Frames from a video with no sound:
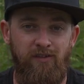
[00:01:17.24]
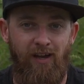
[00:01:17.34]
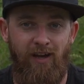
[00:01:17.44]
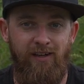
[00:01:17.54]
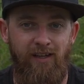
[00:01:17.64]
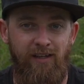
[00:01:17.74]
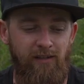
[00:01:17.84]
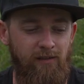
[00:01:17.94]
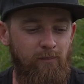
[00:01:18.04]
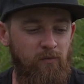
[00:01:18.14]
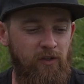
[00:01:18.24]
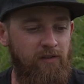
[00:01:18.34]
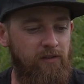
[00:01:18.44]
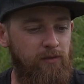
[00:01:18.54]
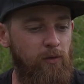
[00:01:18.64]
can get in. So it's
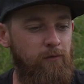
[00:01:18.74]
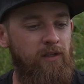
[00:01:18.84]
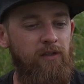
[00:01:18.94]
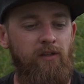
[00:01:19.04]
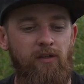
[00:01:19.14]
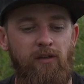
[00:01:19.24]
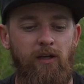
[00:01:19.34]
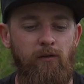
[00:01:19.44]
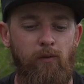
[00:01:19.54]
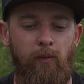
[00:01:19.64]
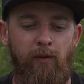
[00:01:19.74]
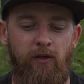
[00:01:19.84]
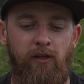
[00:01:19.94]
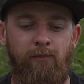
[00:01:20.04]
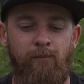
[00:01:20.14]
the sort of thing that you can hang from a
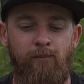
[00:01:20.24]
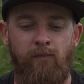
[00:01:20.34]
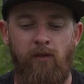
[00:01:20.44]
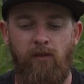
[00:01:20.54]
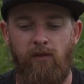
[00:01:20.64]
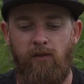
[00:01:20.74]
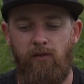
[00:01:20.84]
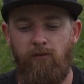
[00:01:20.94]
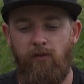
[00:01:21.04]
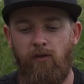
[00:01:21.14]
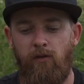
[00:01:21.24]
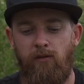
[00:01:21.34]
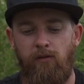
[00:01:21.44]
bivvy. You've got